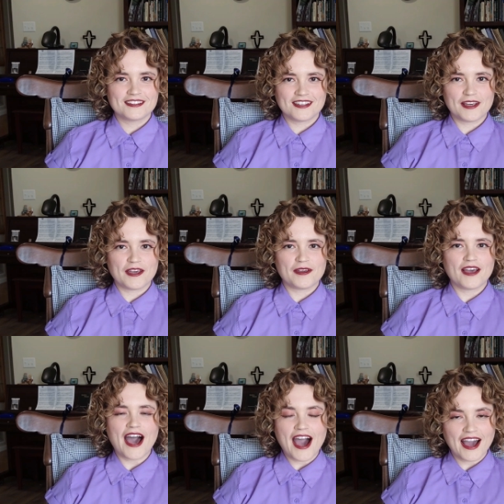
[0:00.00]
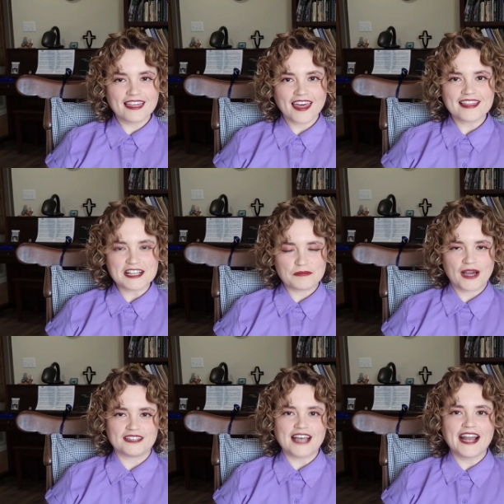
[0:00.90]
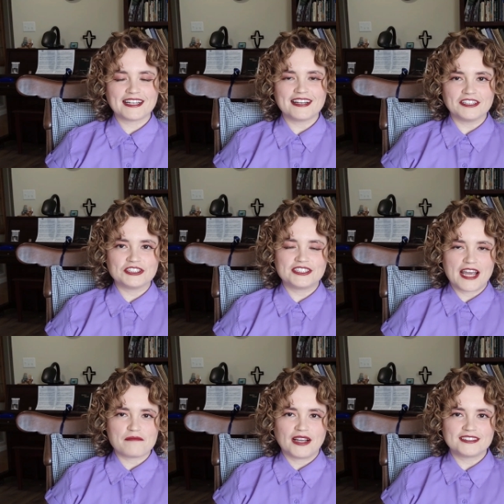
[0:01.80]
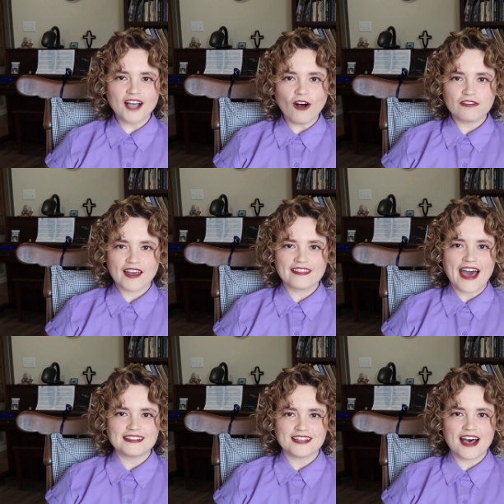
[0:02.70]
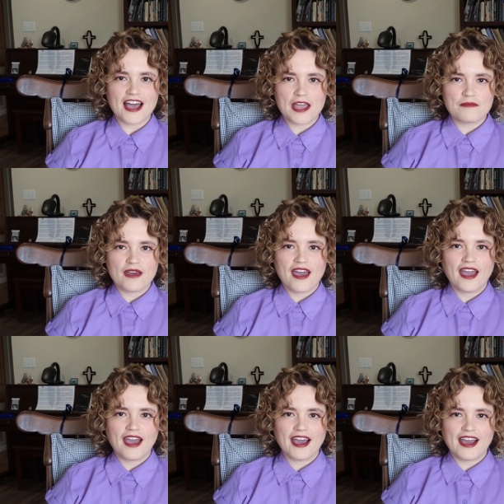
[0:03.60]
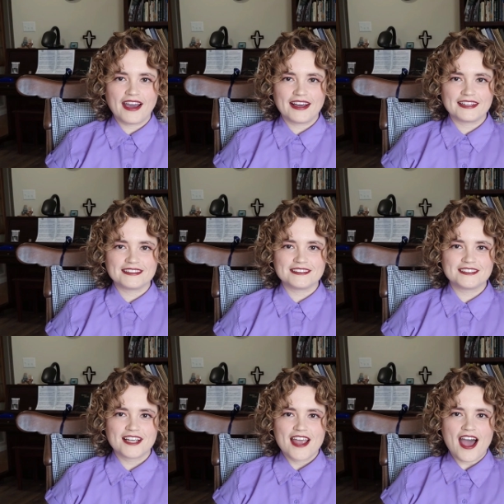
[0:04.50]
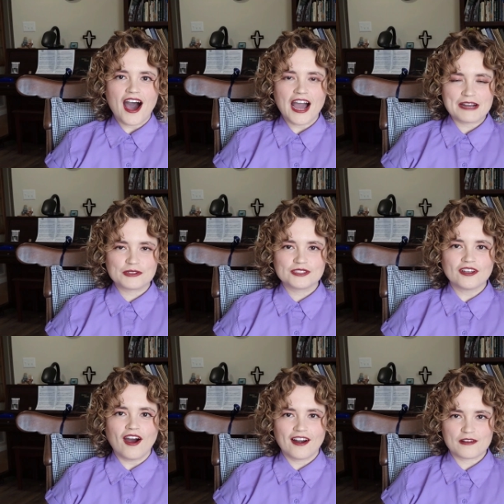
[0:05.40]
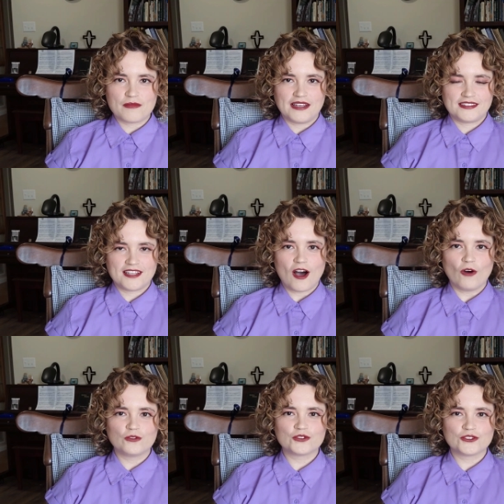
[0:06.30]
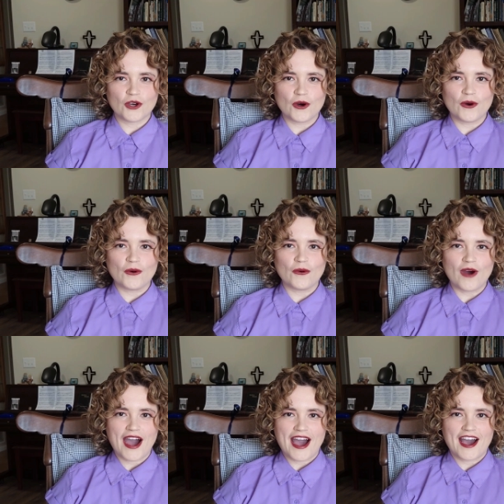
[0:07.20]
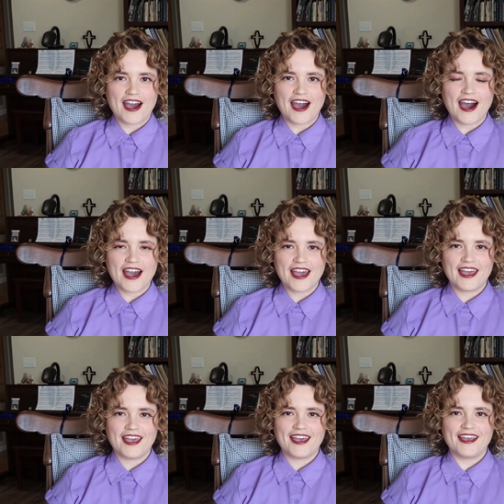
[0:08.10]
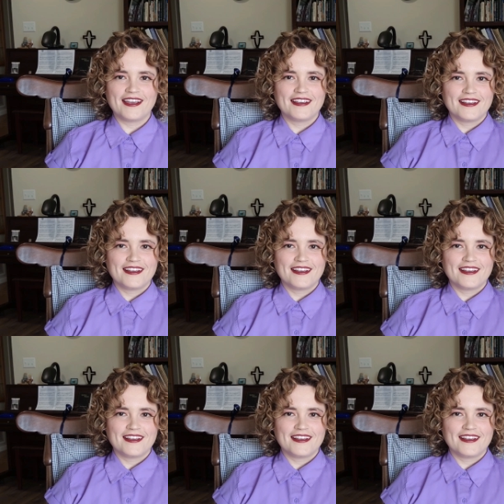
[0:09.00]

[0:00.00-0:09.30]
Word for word: I think that's because I didn't understand myself at that time and I was hard on myself. So I